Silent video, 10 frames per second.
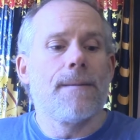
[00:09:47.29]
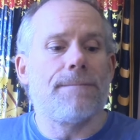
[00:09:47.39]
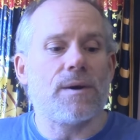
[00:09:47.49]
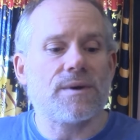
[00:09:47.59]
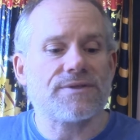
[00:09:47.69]

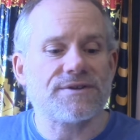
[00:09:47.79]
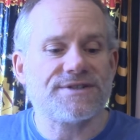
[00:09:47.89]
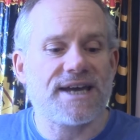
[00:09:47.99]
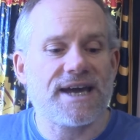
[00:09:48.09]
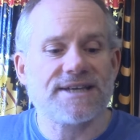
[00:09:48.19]
But what they're
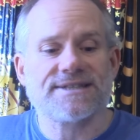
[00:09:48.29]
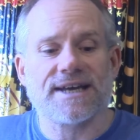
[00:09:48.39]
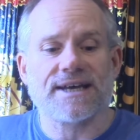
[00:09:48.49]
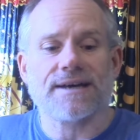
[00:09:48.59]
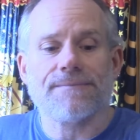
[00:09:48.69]
saying is
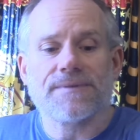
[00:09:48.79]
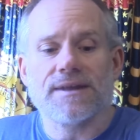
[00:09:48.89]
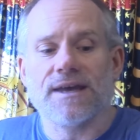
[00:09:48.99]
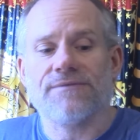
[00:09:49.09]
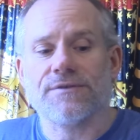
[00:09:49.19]
like,
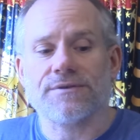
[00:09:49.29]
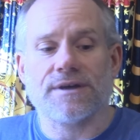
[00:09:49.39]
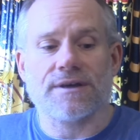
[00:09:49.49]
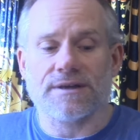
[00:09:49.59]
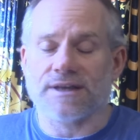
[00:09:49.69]
if you're,
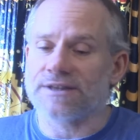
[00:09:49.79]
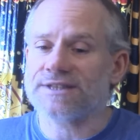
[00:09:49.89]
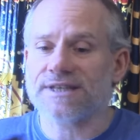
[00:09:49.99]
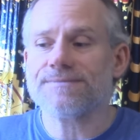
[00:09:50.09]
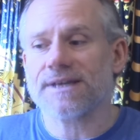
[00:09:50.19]

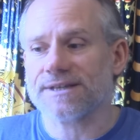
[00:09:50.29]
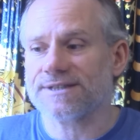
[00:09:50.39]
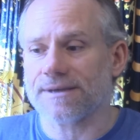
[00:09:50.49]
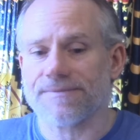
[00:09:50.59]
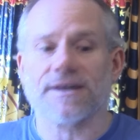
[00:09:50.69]
this seems like it's
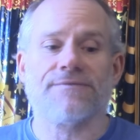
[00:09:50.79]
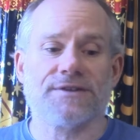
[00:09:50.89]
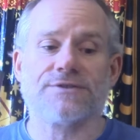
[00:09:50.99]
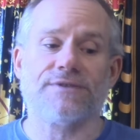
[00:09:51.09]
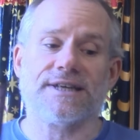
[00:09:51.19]
something, if
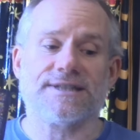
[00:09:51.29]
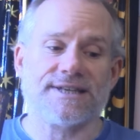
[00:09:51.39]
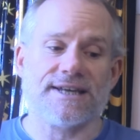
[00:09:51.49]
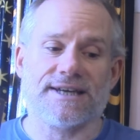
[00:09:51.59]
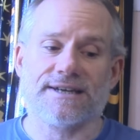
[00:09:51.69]
this reading is
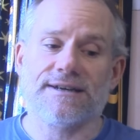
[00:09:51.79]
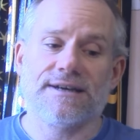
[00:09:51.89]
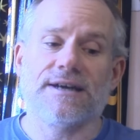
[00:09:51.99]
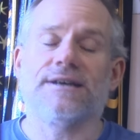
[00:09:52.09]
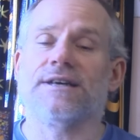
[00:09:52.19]

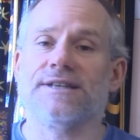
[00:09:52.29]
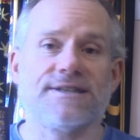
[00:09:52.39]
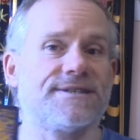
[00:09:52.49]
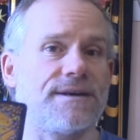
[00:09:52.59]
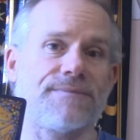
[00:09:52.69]
hitting, it
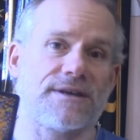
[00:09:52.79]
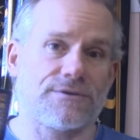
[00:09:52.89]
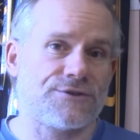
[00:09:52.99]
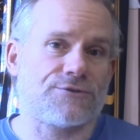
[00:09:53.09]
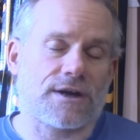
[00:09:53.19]
is something
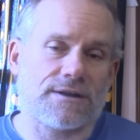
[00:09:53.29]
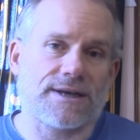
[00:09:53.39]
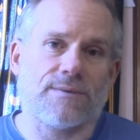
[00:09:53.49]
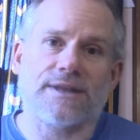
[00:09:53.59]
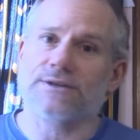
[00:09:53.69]
you're
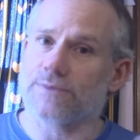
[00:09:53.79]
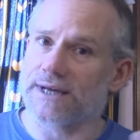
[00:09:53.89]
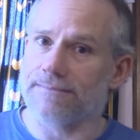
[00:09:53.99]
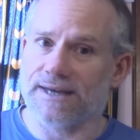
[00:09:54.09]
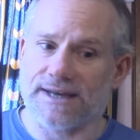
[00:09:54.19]
struggling with, is what
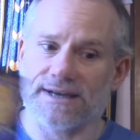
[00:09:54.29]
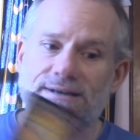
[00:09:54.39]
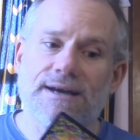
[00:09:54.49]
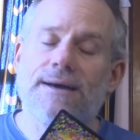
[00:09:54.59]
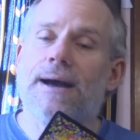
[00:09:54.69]
I'm getting.